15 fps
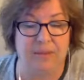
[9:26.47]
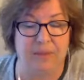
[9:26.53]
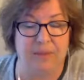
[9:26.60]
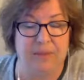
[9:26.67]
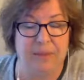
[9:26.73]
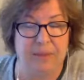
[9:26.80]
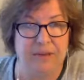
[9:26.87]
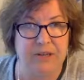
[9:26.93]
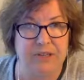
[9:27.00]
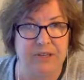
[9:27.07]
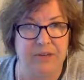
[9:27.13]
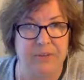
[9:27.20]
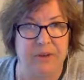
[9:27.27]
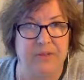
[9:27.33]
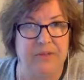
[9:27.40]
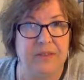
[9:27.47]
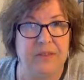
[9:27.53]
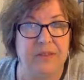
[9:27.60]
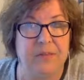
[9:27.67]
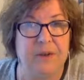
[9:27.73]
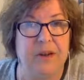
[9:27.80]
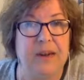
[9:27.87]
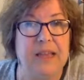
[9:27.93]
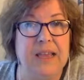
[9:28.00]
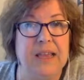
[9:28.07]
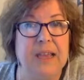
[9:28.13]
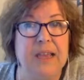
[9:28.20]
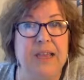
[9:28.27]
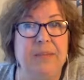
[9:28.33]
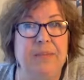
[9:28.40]
maybe just above this one,
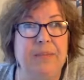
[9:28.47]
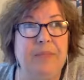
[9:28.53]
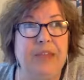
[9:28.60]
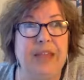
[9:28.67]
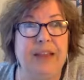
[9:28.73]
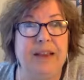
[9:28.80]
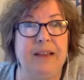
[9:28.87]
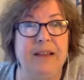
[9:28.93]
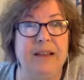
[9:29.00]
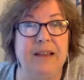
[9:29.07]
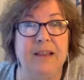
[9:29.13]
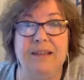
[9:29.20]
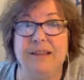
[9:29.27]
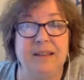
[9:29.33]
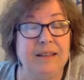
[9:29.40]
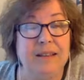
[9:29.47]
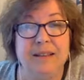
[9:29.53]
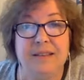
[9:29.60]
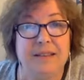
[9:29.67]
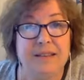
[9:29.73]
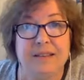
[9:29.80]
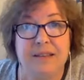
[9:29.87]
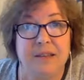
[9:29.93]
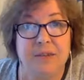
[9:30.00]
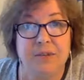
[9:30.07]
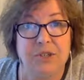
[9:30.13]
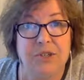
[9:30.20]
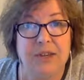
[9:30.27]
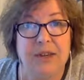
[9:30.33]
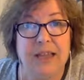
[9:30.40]
that it's an
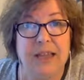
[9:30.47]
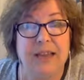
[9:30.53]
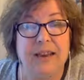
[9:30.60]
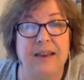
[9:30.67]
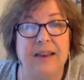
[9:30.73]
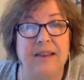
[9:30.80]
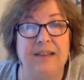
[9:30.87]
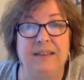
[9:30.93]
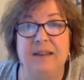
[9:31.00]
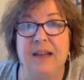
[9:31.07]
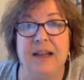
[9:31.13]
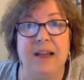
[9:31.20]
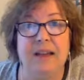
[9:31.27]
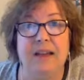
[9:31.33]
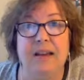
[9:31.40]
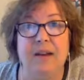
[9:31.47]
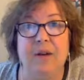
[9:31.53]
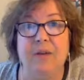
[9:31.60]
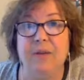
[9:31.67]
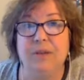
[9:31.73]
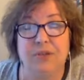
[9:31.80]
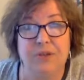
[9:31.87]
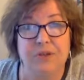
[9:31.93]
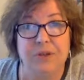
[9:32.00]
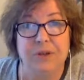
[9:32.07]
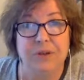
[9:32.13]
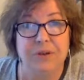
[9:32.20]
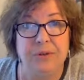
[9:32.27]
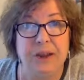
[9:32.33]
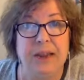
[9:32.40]
assumption, and it's not always
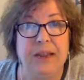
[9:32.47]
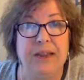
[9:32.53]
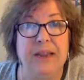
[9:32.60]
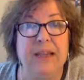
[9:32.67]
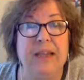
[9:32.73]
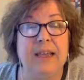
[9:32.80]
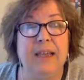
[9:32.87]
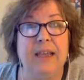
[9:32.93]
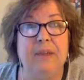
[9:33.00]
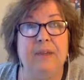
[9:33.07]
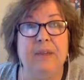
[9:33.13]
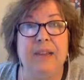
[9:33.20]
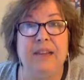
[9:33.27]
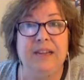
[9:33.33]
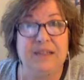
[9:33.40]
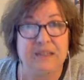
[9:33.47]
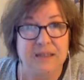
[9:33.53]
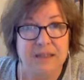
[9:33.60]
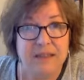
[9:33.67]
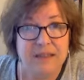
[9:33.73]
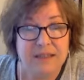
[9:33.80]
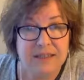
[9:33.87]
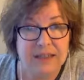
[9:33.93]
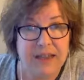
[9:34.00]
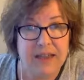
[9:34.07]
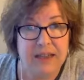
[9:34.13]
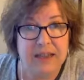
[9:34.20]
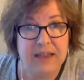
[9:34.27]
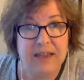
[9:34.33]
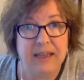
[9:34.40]
true. And we need to look at the
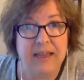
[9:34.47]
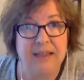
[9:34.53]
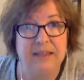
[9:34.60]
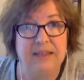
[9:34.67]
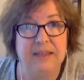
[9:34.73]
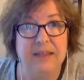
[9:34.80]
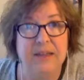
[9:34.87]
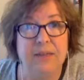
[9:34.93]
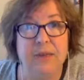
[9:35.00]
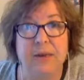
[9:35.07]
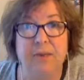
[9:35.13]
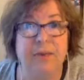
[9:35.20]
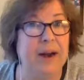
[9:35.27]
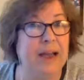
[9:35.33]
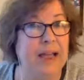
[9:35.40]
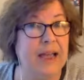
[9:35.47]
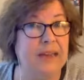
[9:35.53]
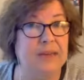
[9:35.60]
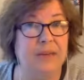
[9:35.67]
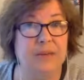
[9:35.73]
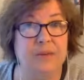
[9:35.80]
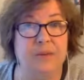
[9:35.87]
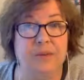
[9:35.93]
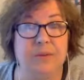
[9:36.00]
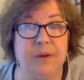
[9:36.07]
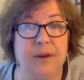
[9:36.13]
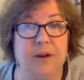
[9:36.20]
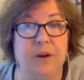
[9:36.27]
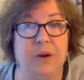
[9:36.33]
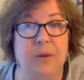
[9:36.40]
data and see where we're at in terms of what
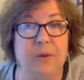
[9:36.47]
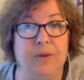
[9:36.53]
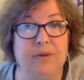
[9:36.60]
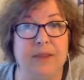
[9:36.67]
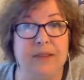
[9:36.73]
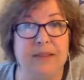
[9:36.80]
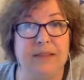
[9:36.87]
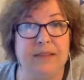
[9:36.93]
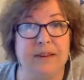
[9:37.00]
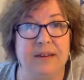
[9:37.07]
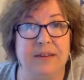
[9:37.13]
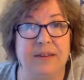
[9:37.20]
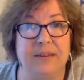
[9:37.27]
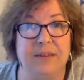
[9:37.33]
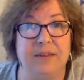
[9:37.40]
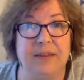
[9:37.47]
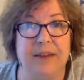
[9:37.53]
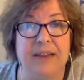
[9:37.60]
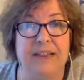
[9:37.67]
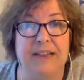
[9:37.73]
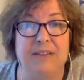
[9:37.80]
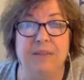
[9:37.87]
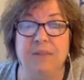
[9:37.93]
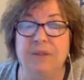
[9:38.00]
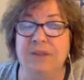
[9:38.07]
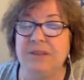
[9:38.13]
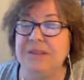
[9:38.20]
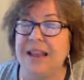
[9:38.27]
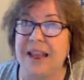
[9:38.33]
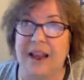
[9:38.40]
our open rates and our click rates, and
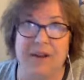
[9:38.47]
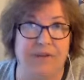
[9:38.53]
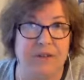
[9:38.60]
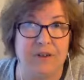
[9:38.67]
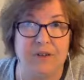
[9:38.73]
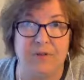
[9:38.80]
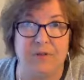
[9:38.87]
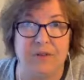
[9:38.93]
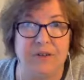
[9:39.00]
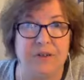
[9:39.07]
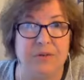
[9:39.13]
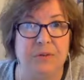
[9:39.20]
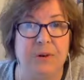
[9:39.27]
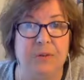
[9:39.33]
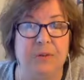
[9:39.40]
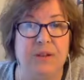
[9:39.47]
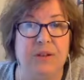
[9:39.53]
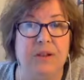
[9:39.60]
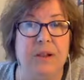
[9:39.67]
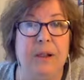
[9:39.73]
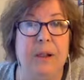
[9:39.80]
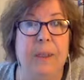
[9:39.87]
what's average, what's normal